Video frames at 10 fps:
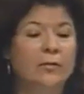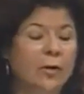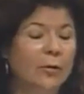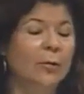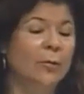
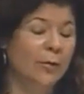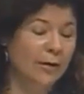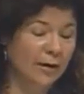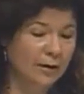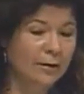So
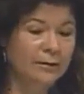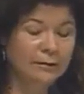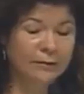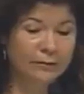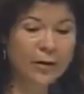
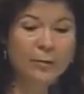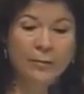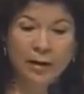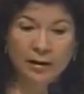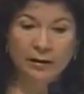
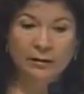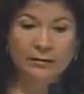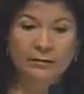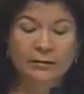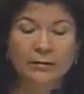from
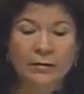an